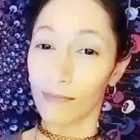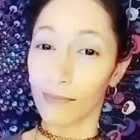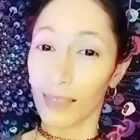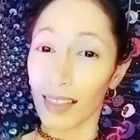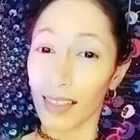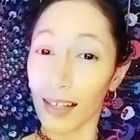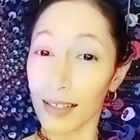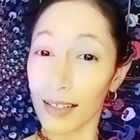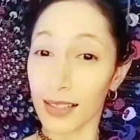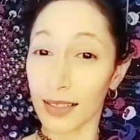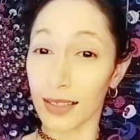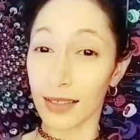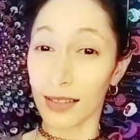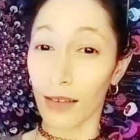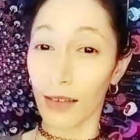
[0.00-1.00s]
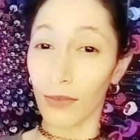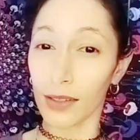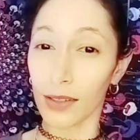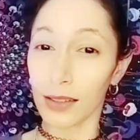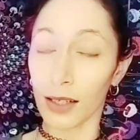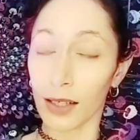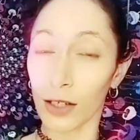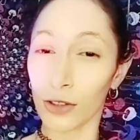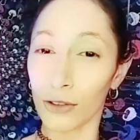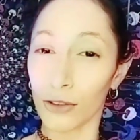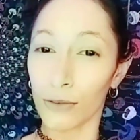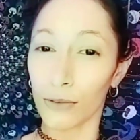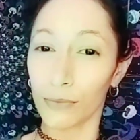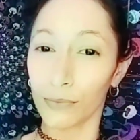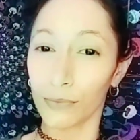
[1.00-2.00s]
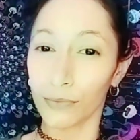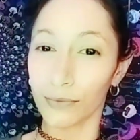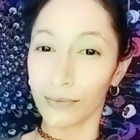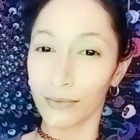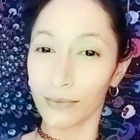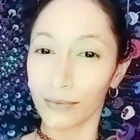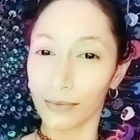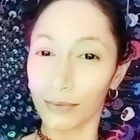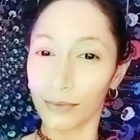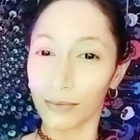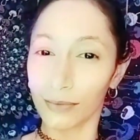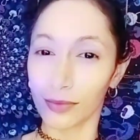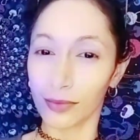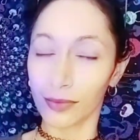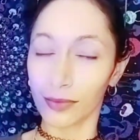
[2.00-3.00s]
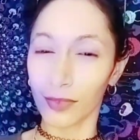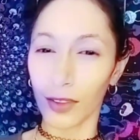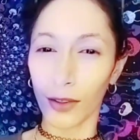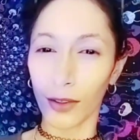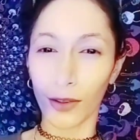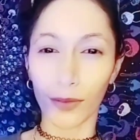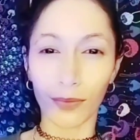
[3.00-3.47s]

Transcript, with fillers: things and stuff and such, you know,